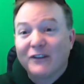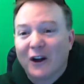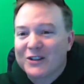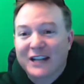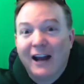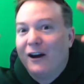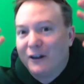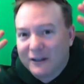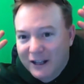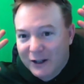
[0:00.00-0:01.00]
falls
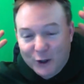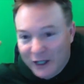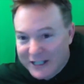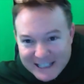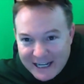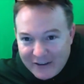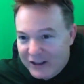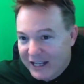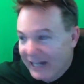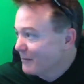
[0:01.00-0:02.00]
down, you're going to see
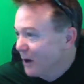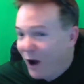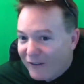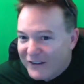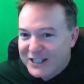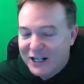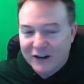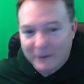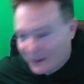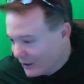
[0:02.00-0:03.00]
everything in my office here.
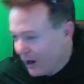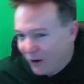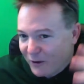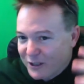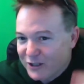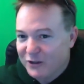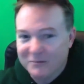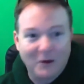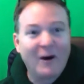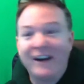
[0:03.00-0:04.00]
If the dog runs through,
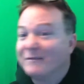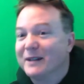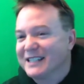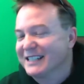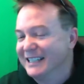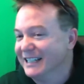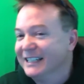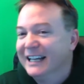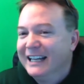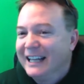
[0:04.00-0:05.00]
if my wife busts in.
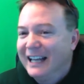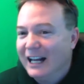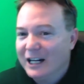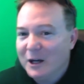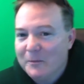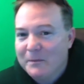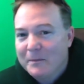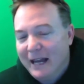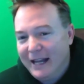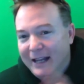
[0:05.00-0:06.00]
And
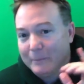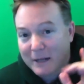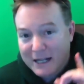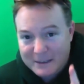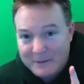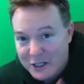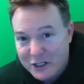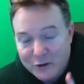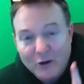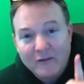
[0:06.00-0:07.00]
because I'm
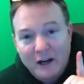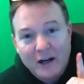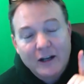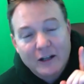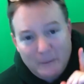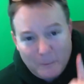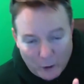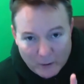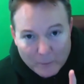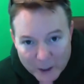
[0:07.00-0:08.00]
teaching you a very
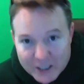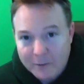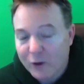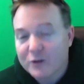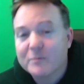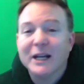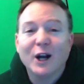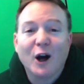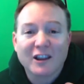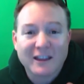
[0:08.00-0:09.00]
important principle is being
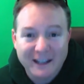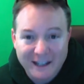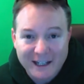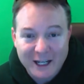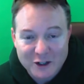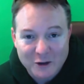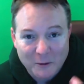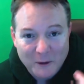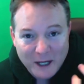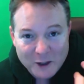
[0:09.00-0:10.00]
authentic in
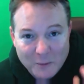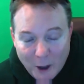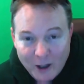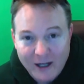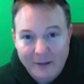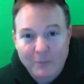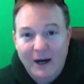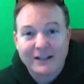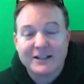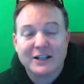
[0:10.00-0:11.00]
your marketing
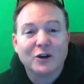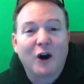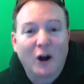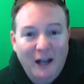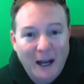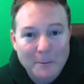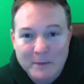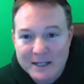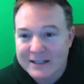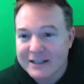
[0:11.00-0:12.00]
practice, in your online
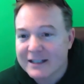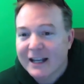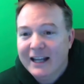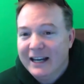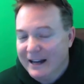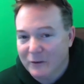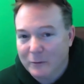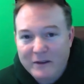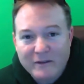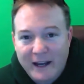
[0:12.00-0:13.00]
business. Never
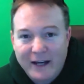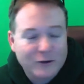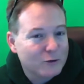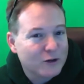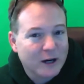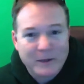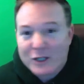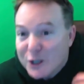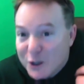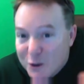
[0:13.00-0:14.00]
be fake. Don't try to be
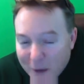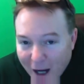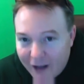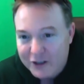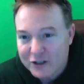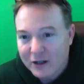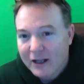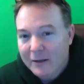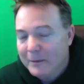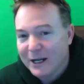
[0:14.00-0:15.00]
too polished
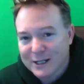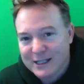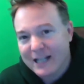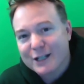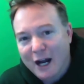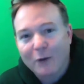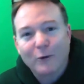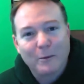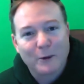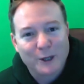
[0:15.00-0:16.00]
because that's not
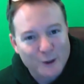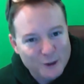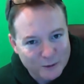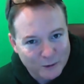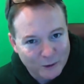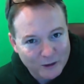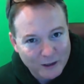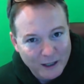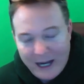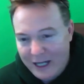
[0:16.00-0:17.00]
reproducible.
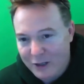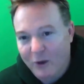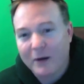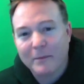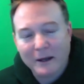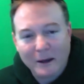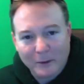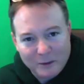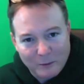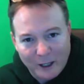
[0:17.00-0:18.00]
And you want to be
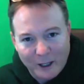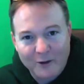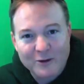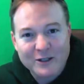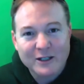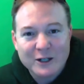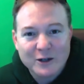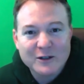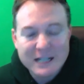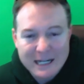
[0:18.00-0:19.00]
able to bring others into
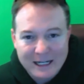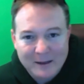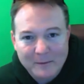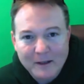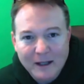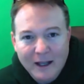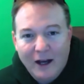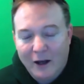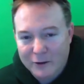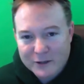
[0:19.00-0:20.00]
your team,
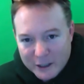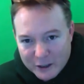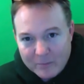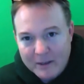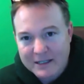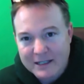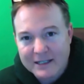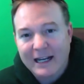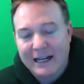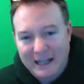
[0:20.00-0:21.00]
others into your
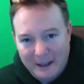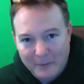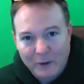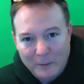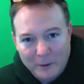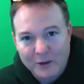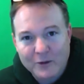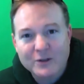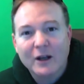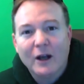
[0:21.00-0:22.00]
business, and them
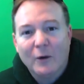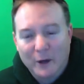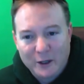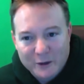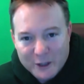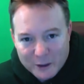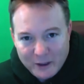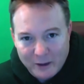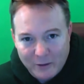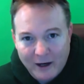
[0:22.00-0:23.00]
reproduce what you're
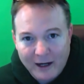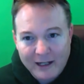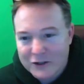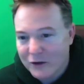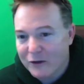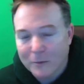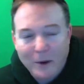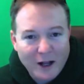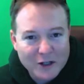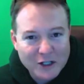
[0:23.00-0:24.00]
doing, right? So if you're
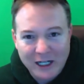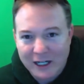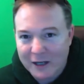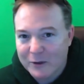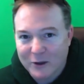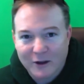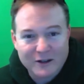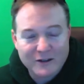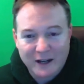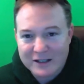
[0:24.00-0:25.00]
polishing it up, doing all
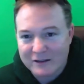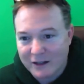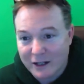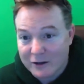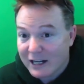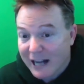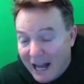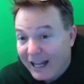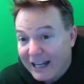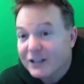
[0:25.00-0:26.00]
these fancy videos, like
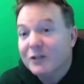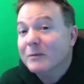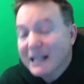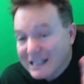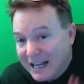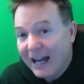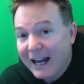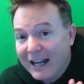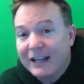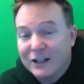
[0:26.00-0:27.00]
I like to do because
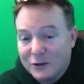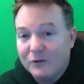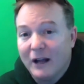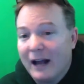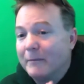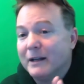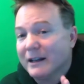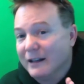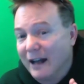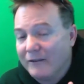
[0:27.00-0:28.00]
I've
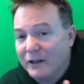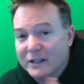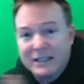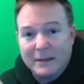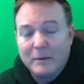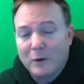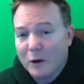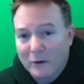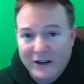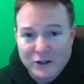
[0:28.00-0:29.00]
done semi-pro
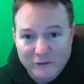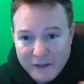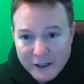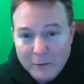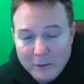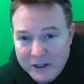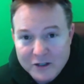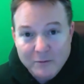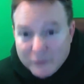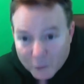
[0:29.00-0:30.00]
professional video
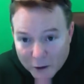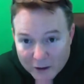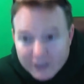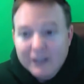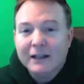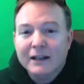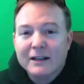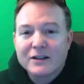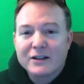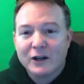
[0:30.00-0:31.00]
production before.
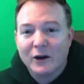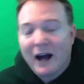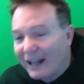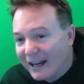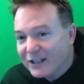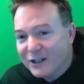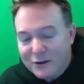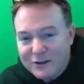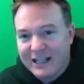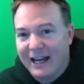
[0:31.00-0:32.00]
So I like to
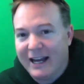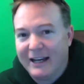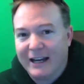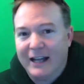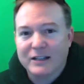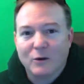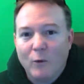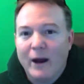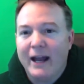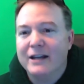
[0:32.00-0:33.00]
use that as a
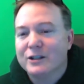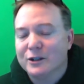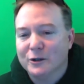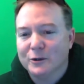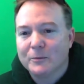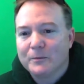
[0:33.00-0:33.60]
way to